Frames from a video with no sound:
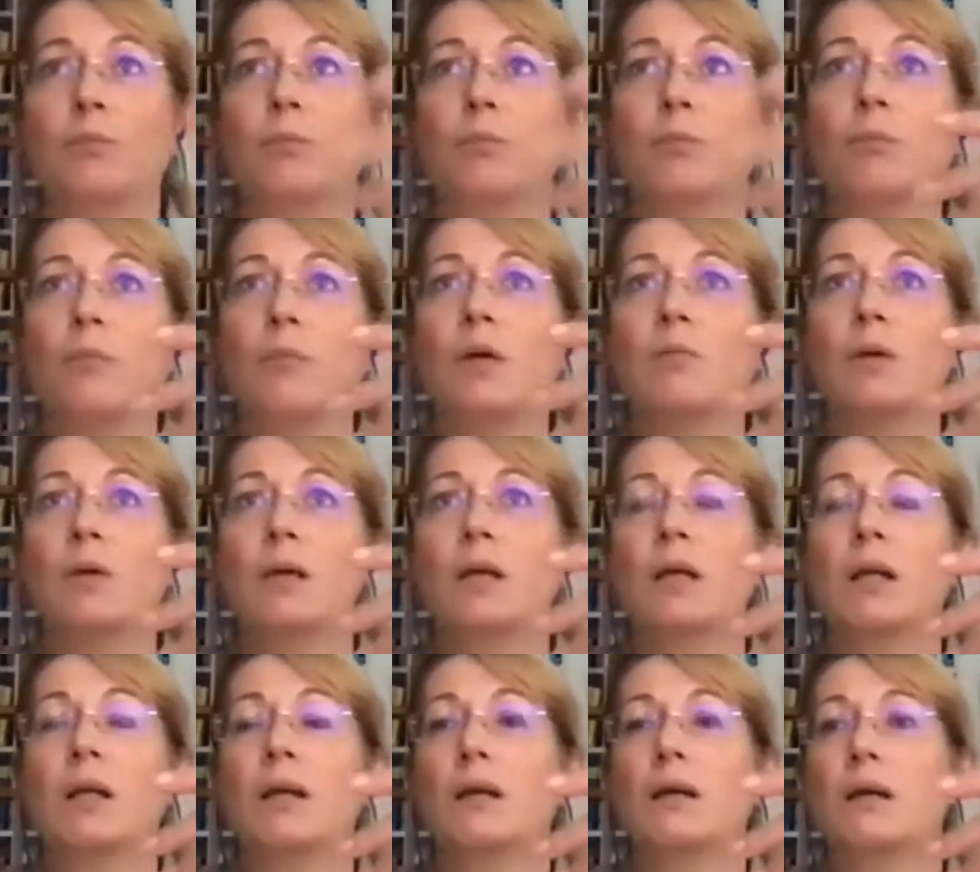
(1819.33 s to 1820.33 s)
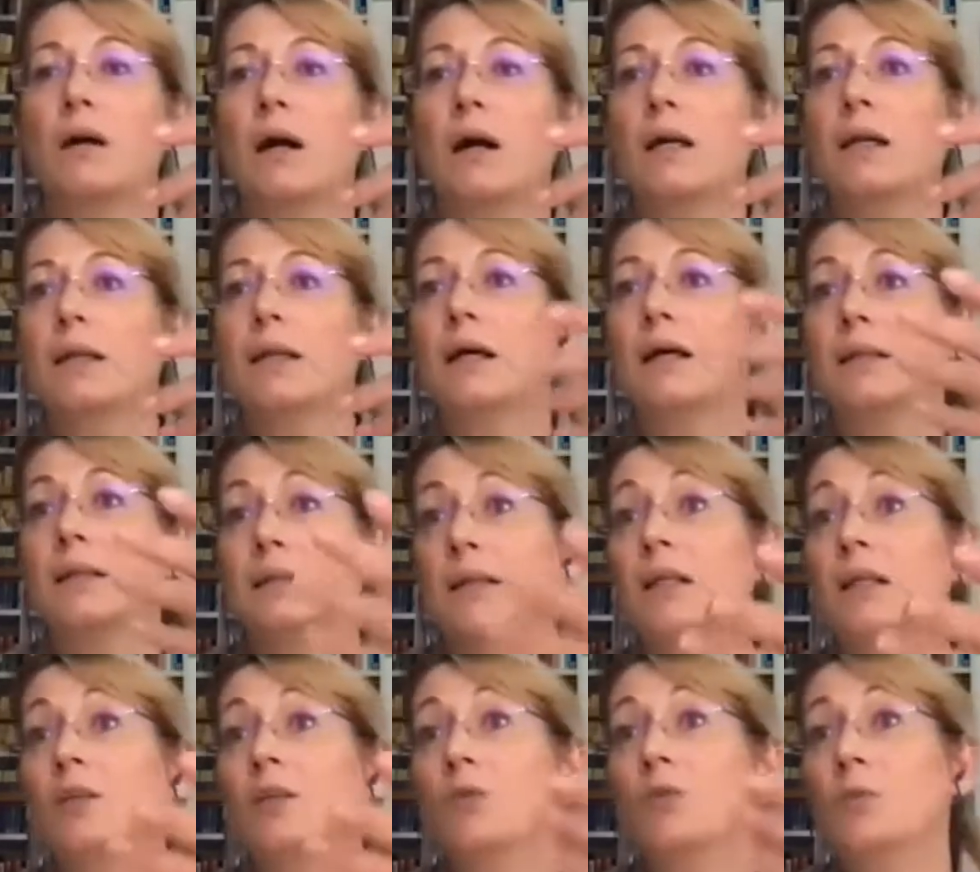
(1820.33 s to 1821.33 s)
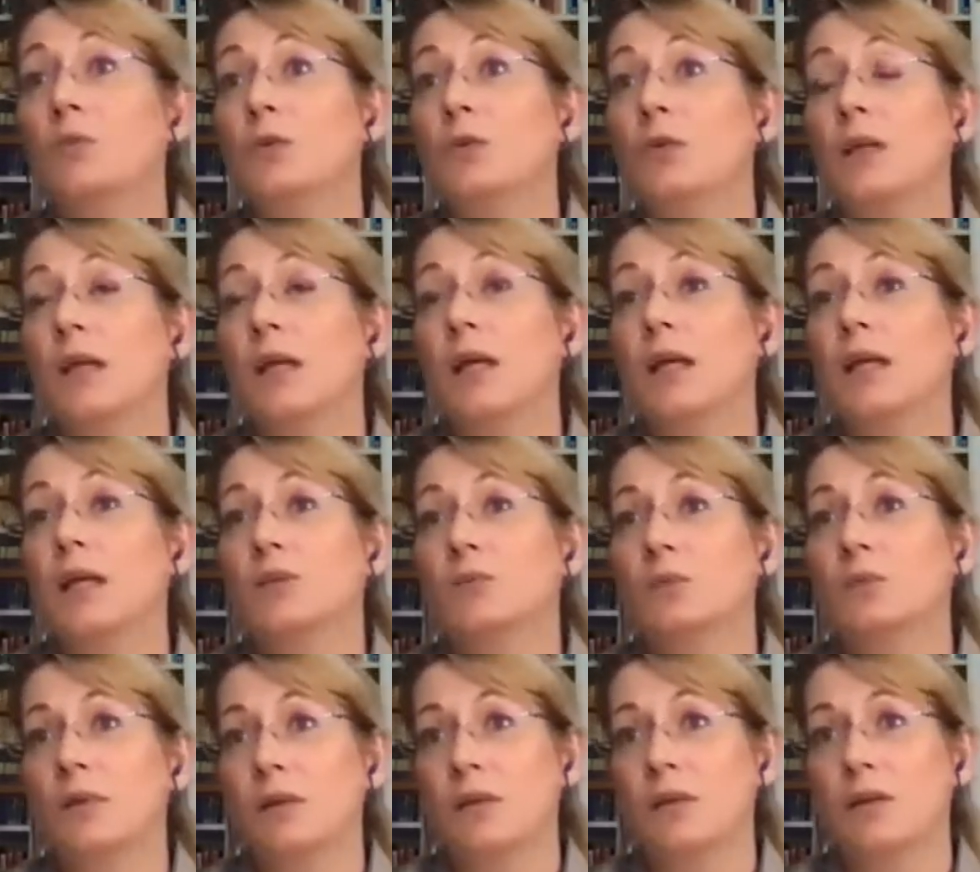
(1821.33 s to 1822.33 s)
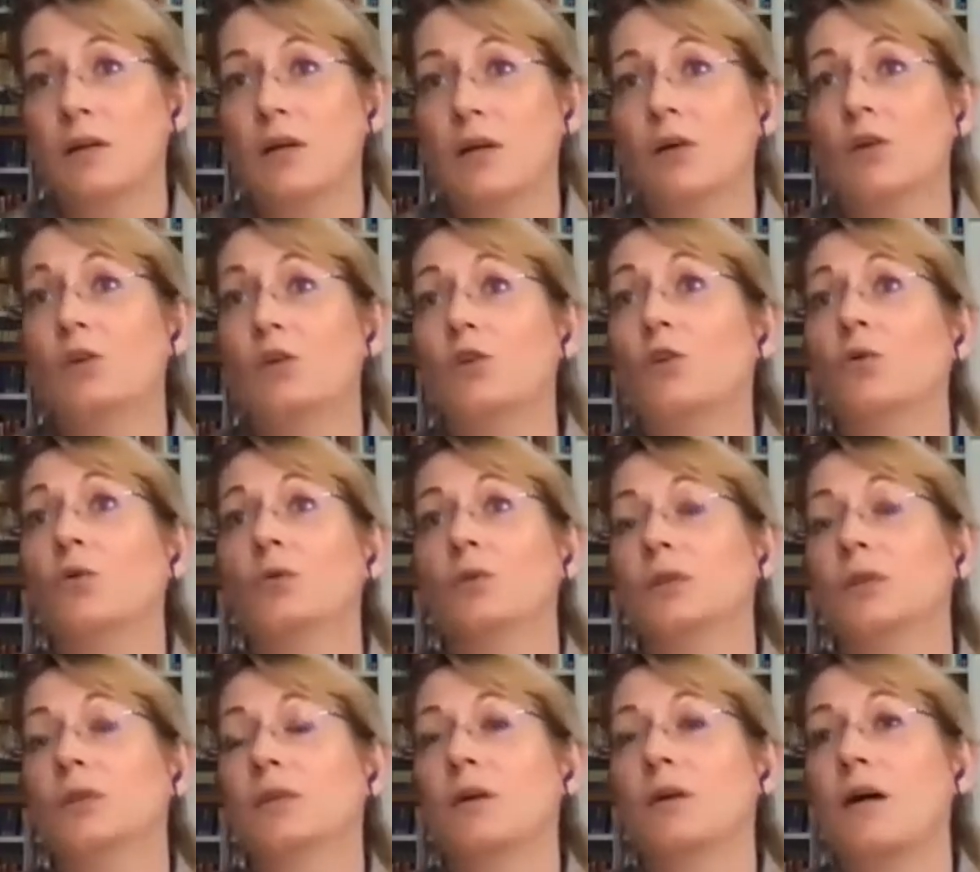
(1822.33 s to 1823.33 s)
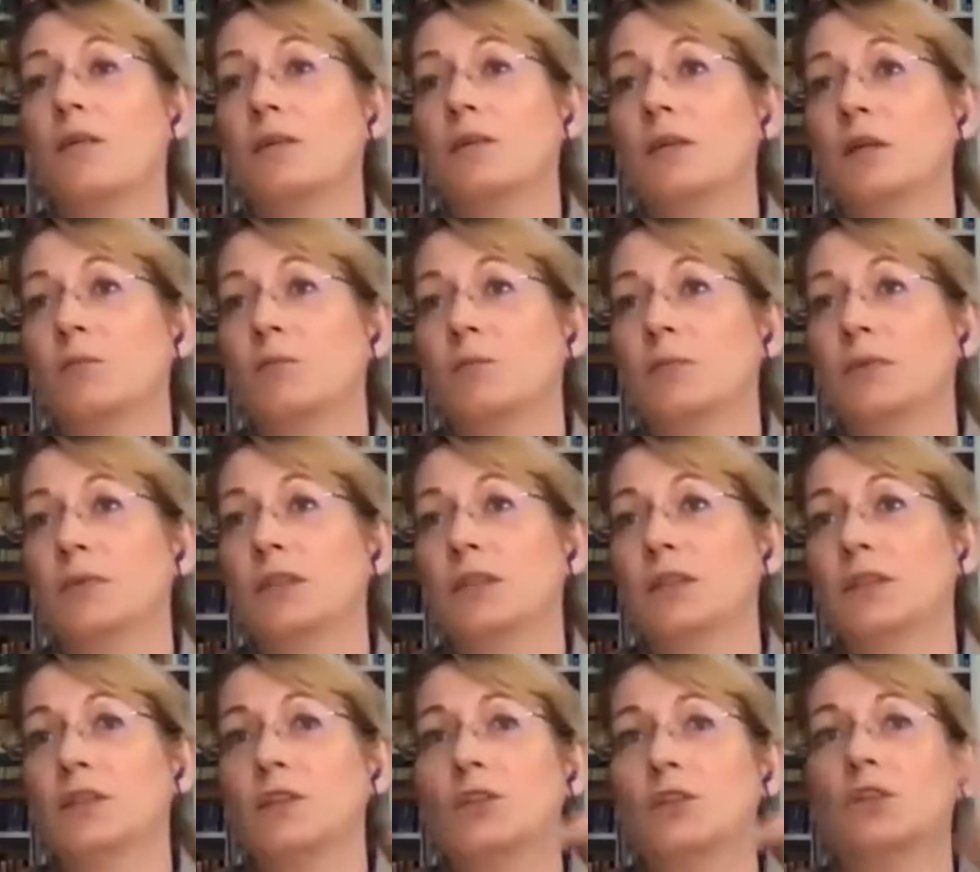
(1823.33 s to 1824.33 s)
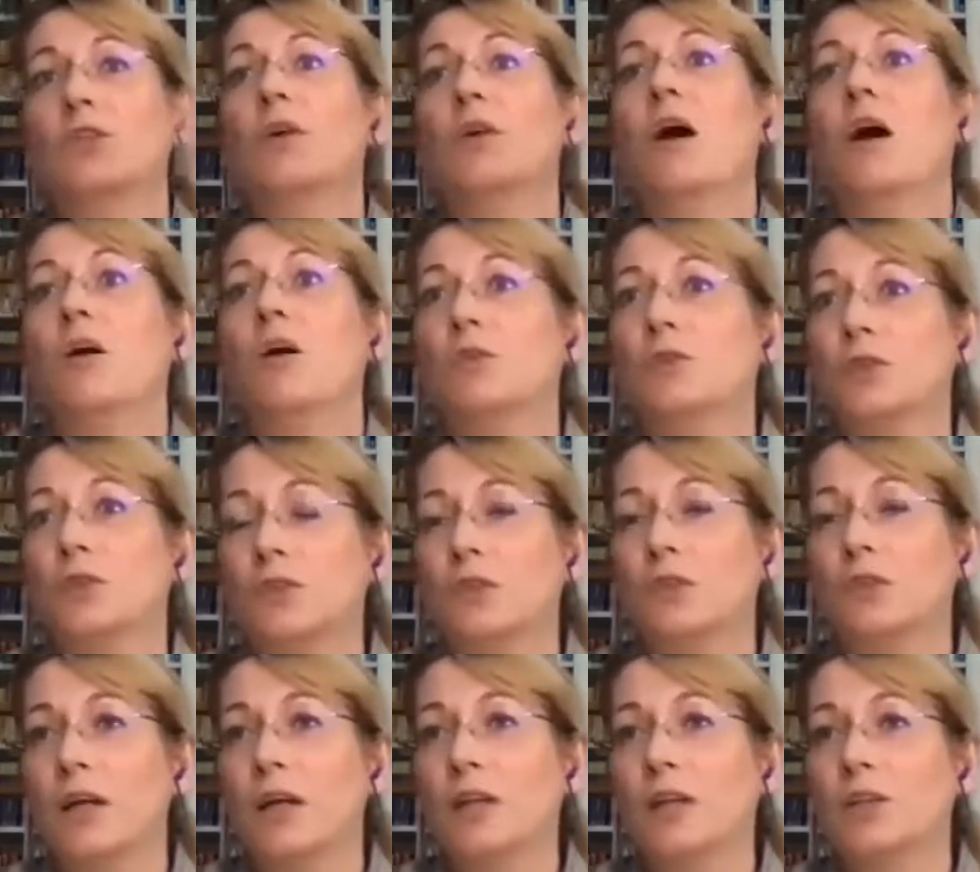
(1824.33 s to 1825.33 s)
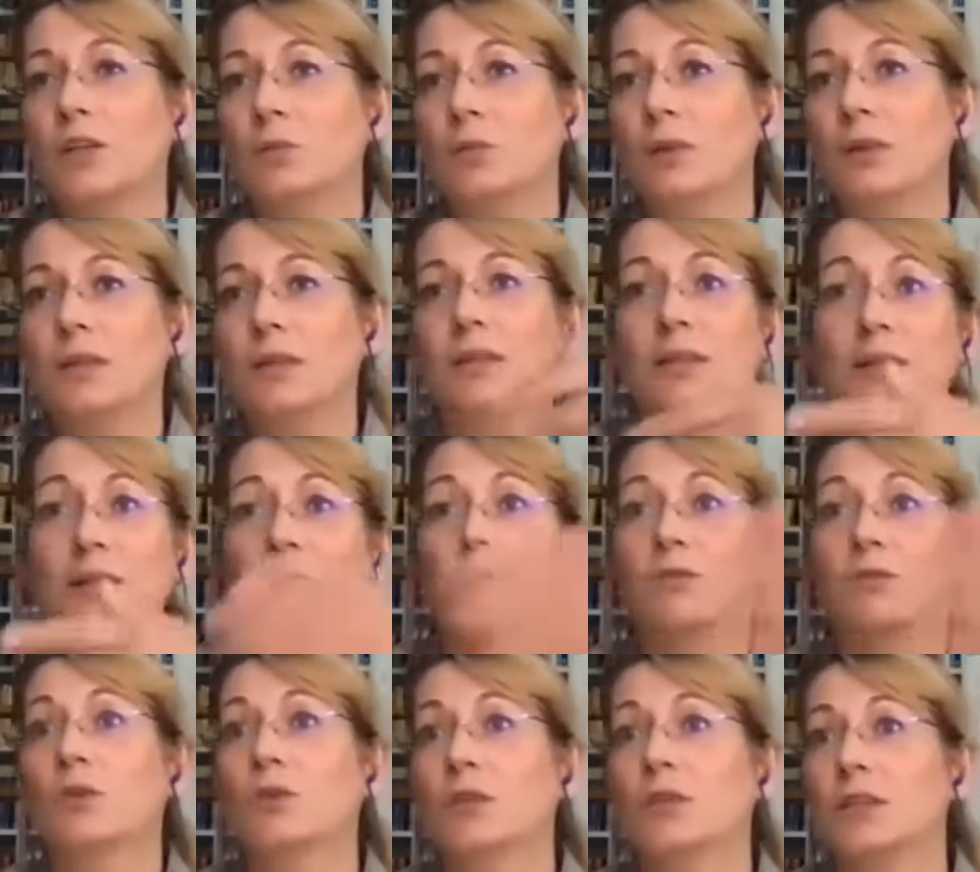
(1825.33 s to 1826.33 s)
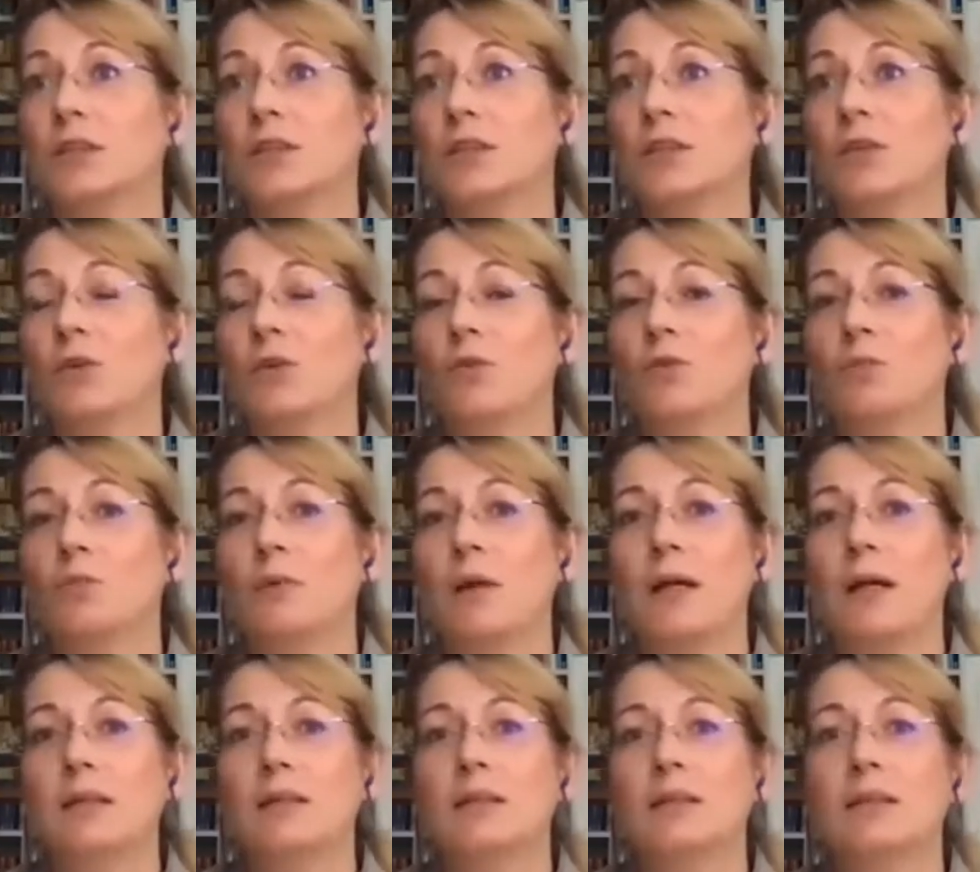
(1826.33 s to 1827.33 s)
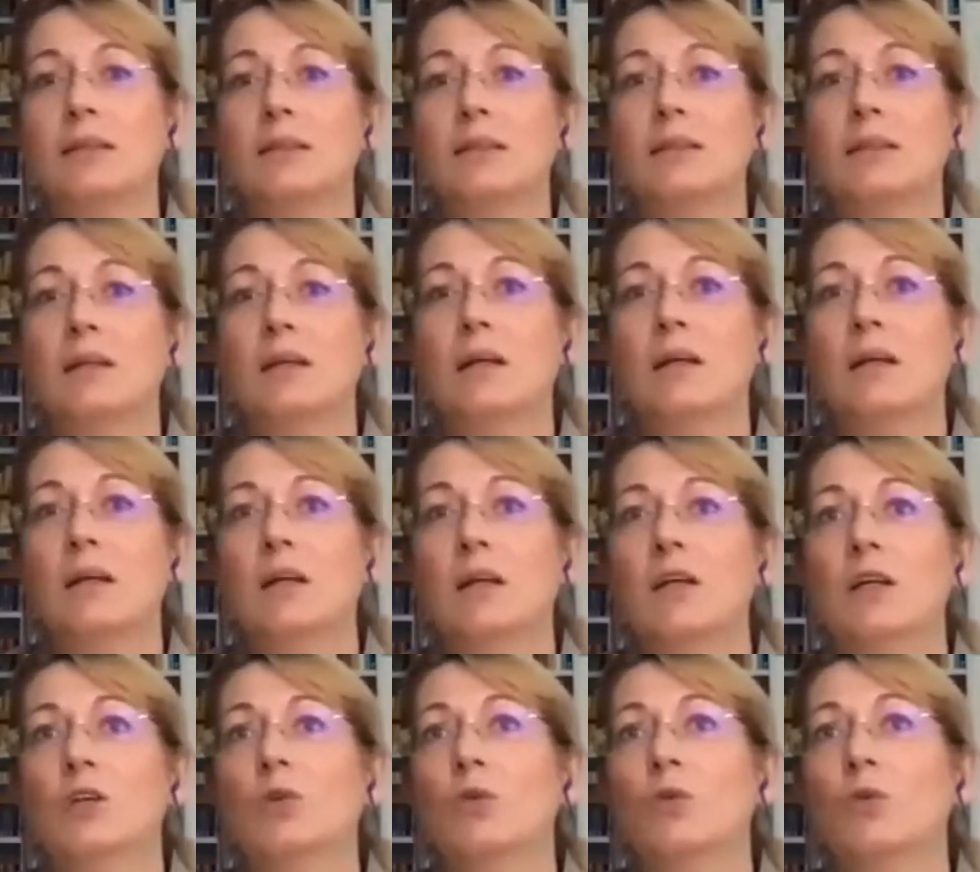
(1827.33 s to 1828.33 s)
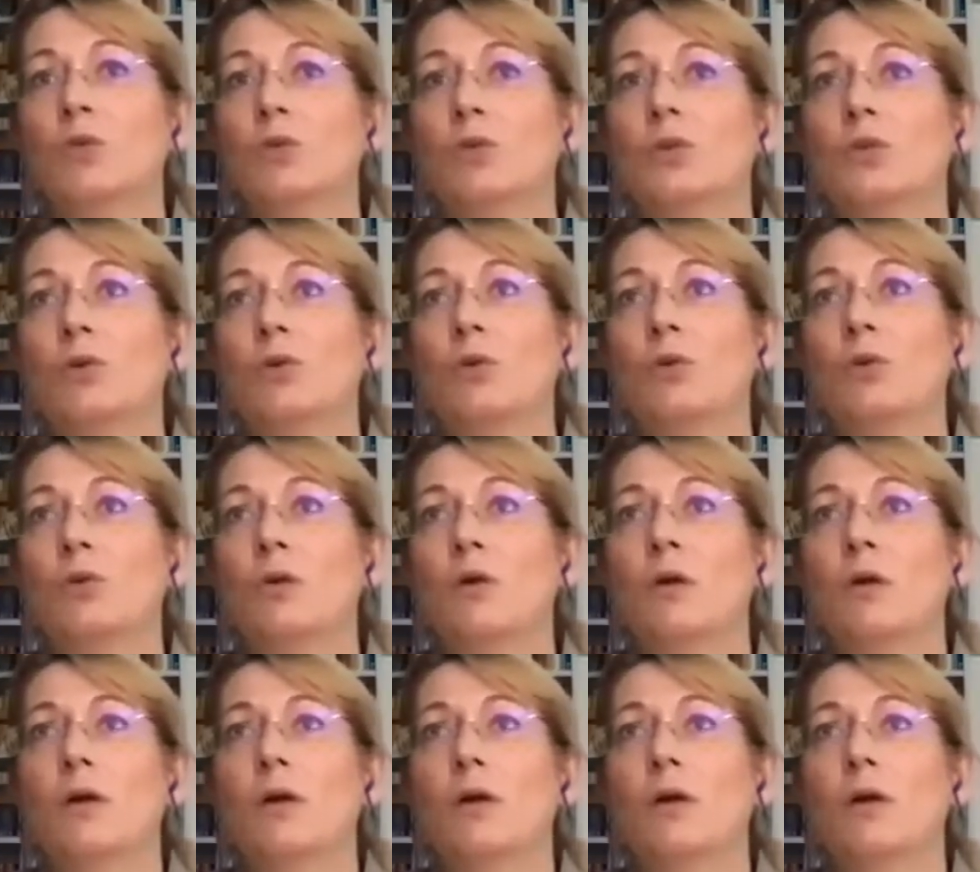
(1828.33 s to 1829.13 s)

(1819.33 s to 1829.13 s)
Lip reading: maybe clear guidelines and communicate with those in governing positions on how to engage with this diversity of practices. It also